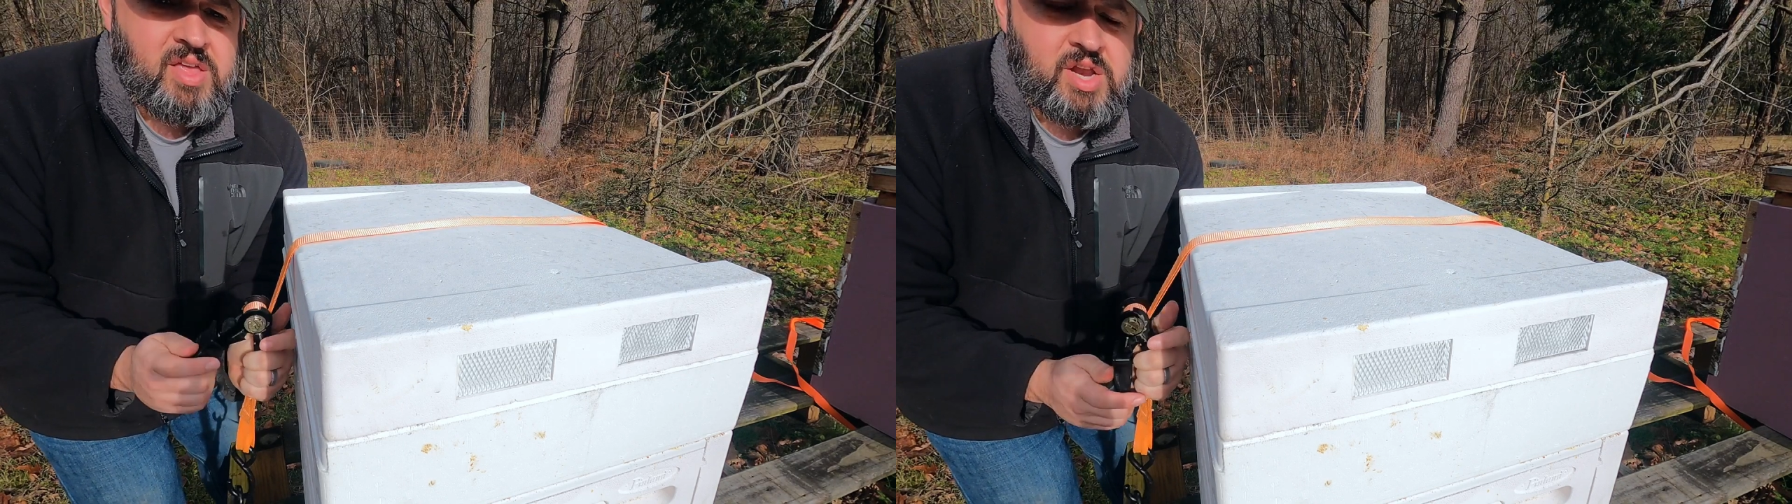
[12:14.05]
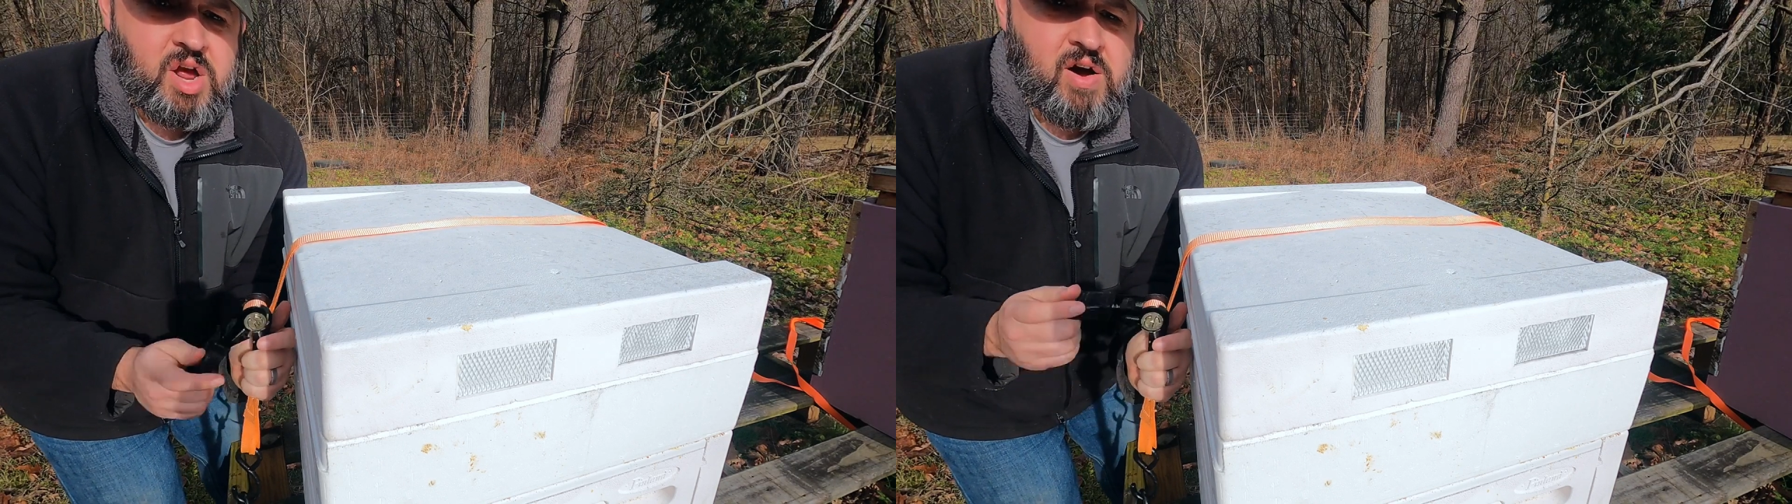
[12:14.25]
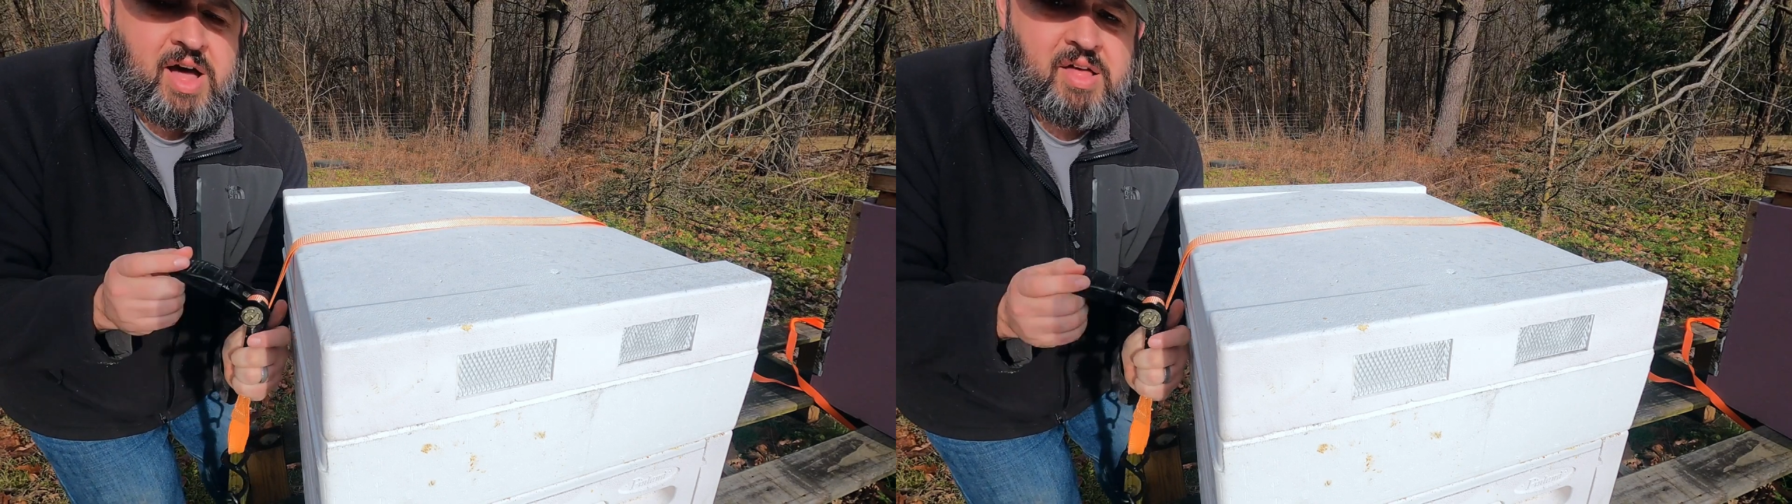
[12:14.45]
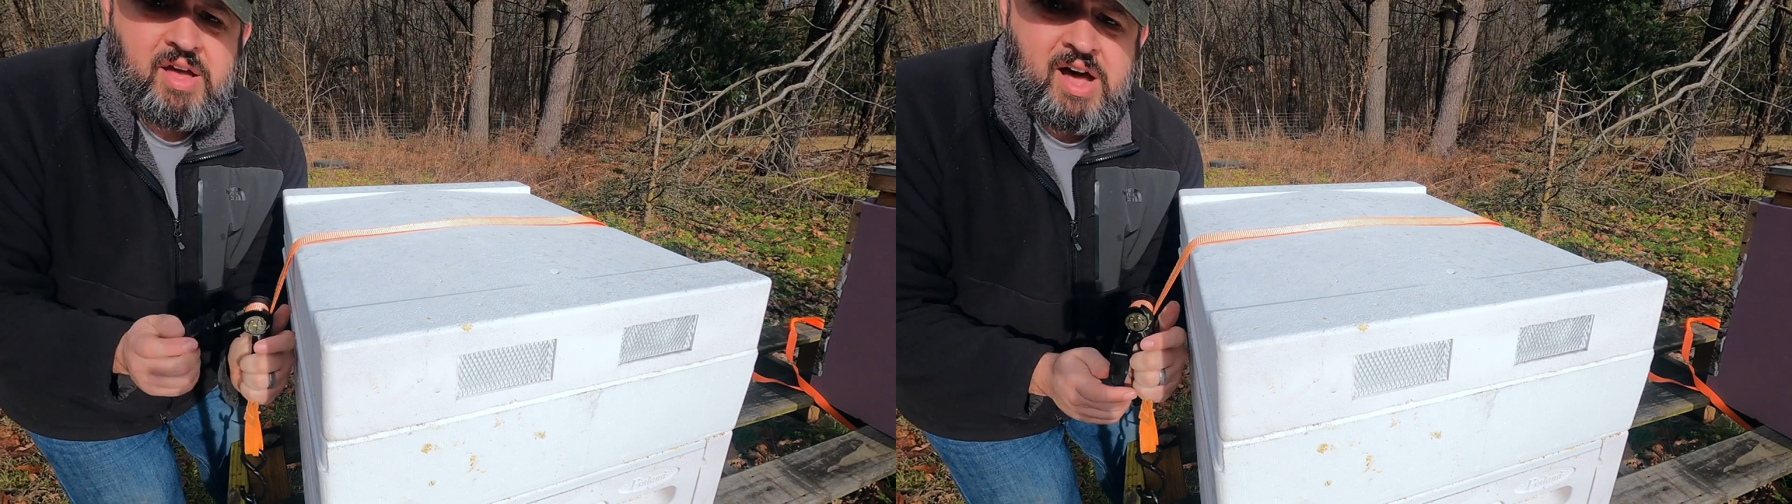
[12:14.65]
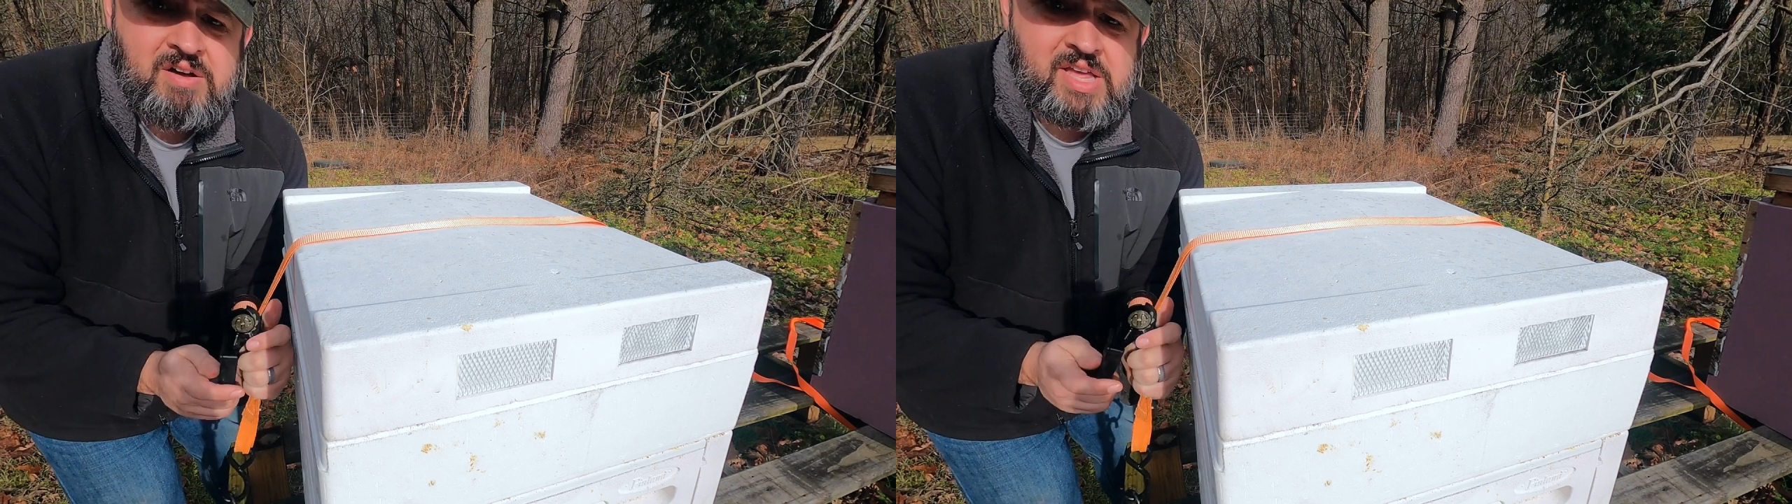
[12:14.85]
you know, I'll,
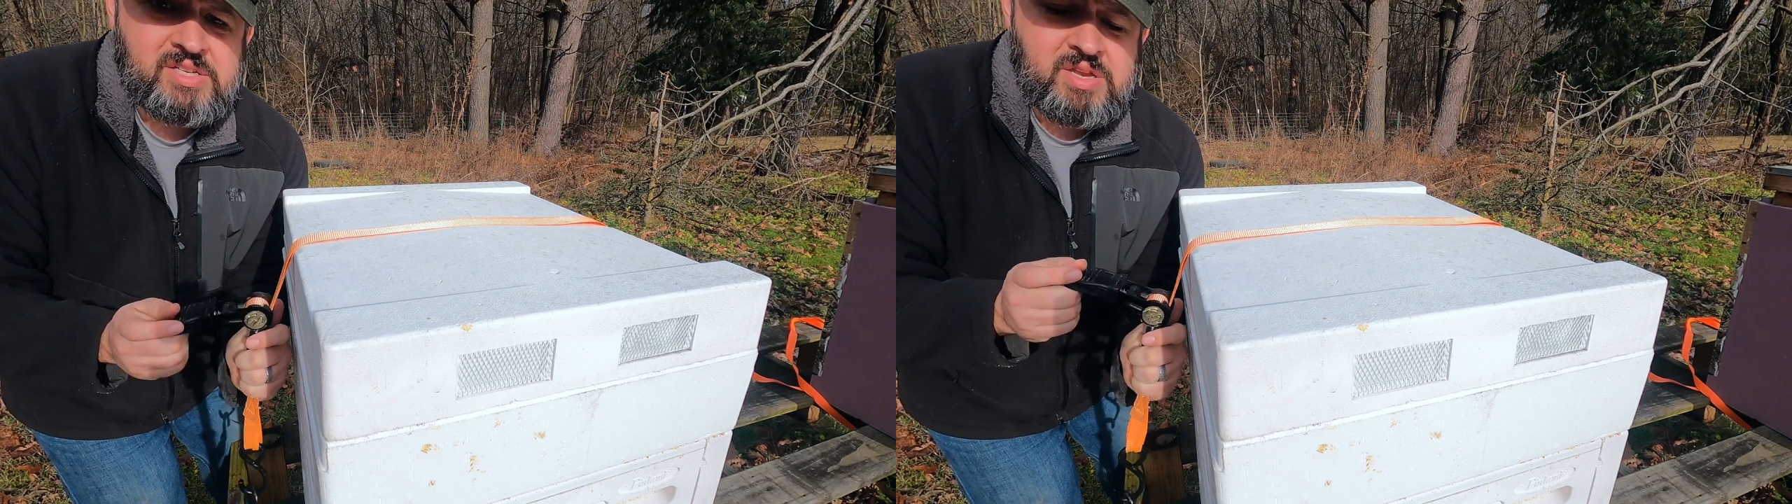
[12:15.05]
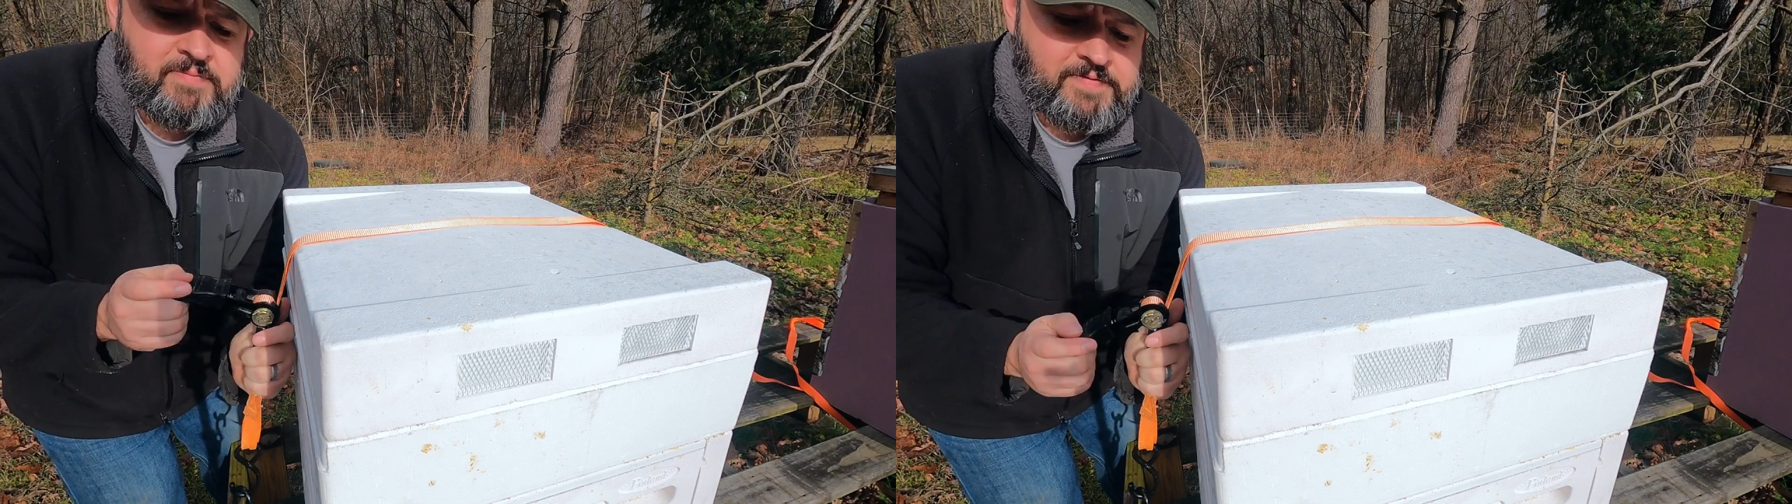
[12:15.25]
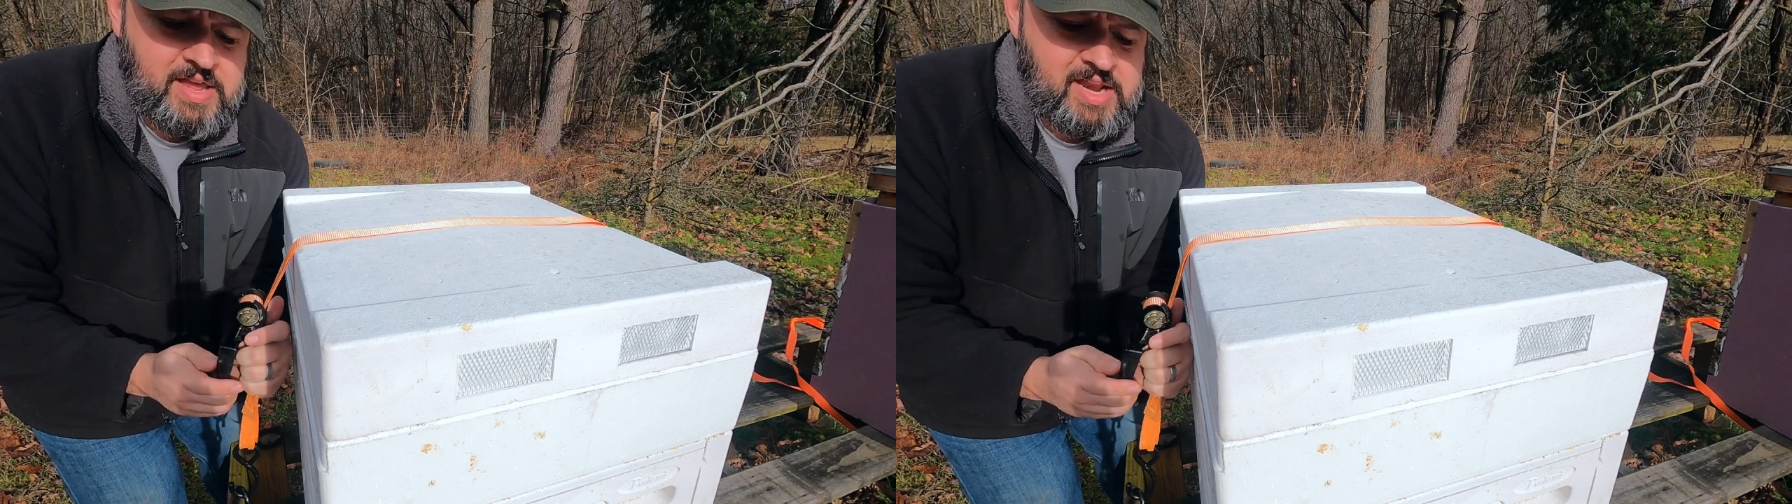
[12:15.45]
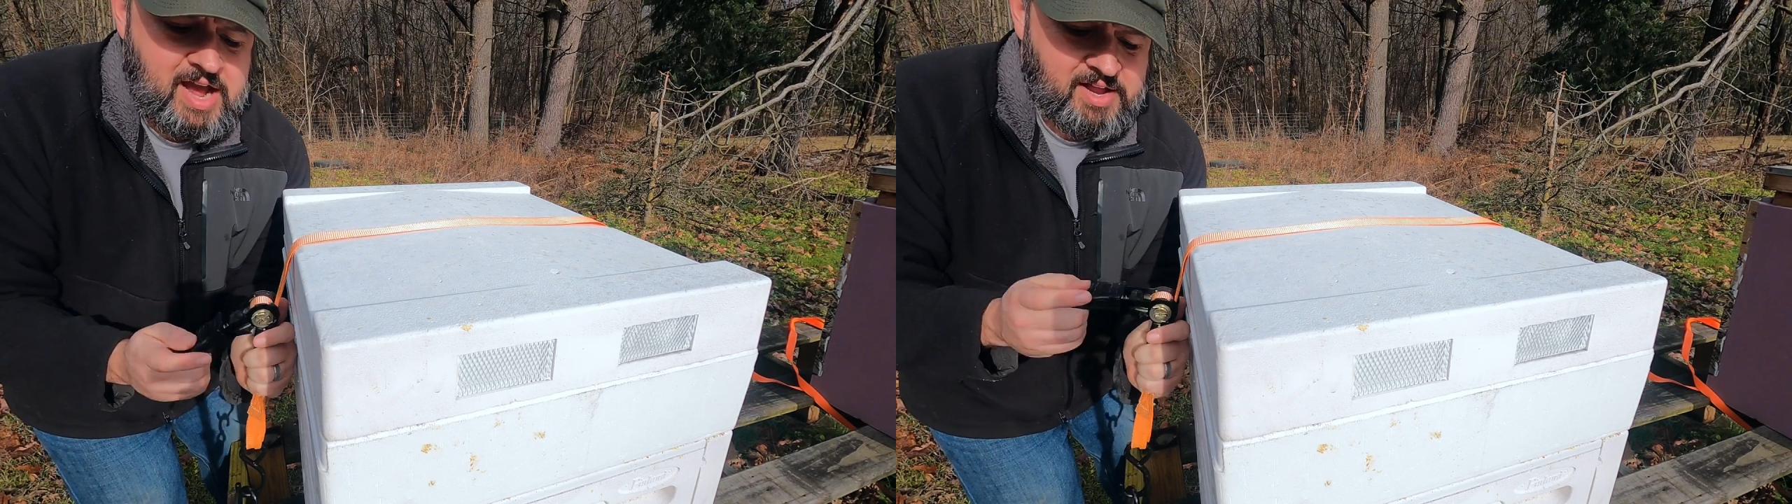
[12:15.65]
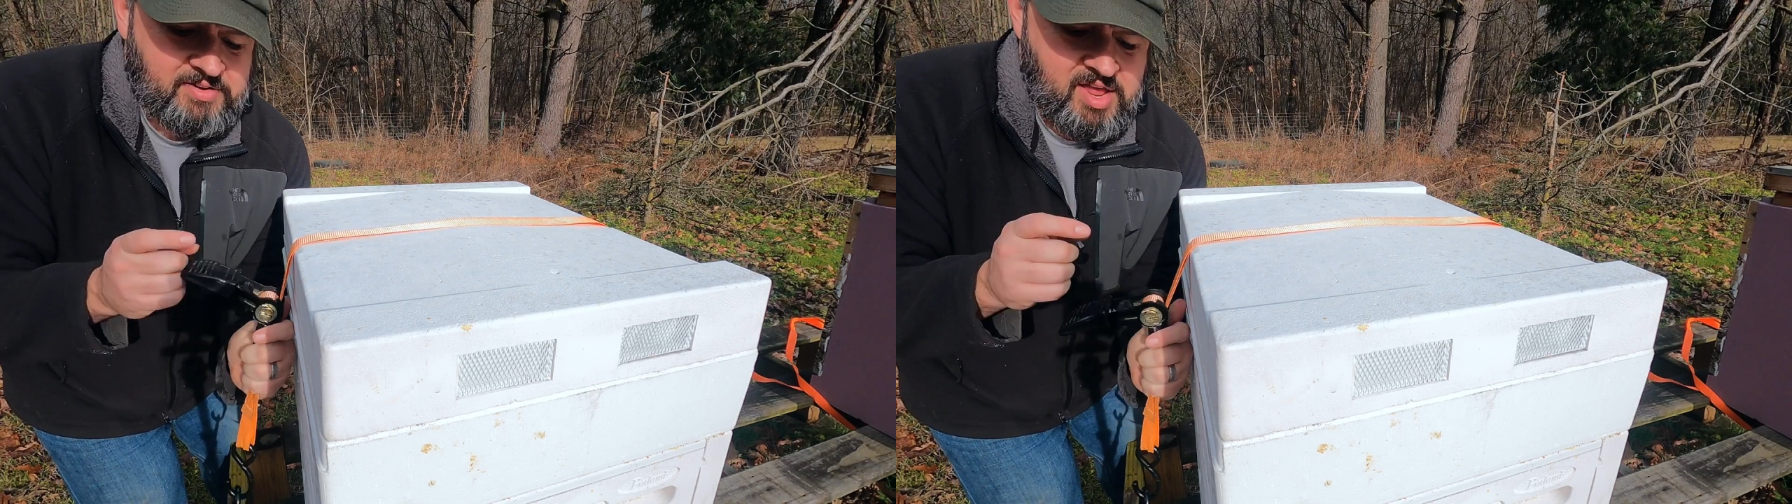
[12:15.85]
I'll get some feed
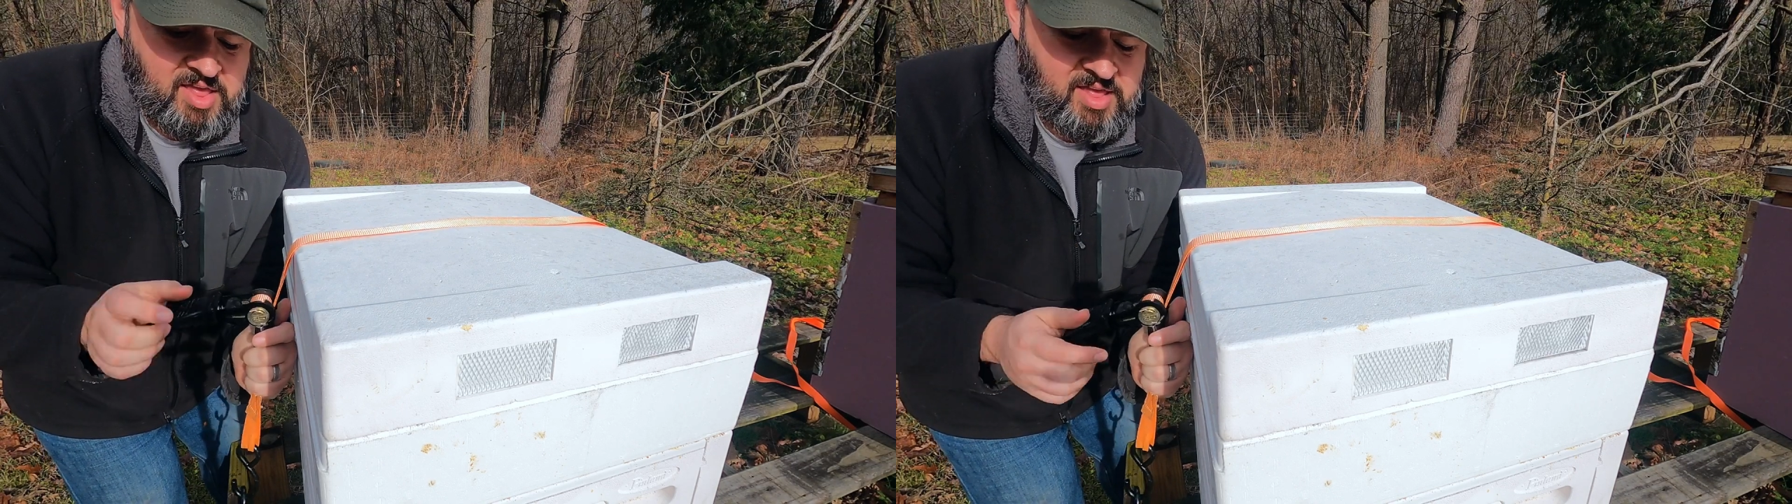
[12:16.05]
out